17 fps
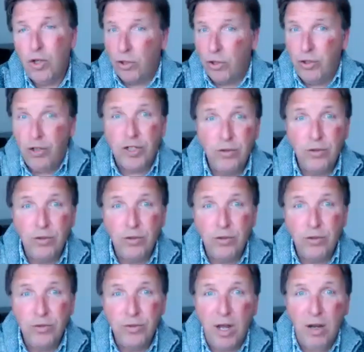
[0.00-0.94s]
at all.
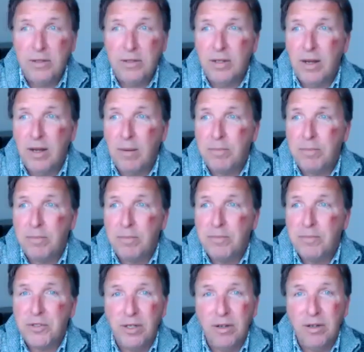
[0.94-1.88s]
No, I mean, uh,
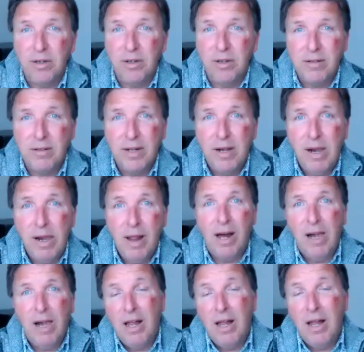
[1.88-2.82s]
absolutely. Uh,
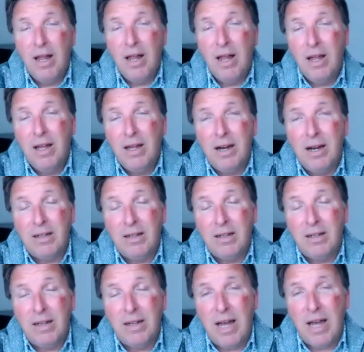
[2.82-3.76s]

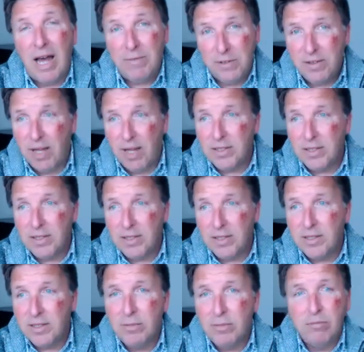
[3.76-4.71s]
having said that,
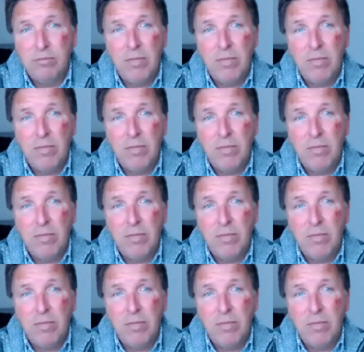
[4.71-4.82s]
um, my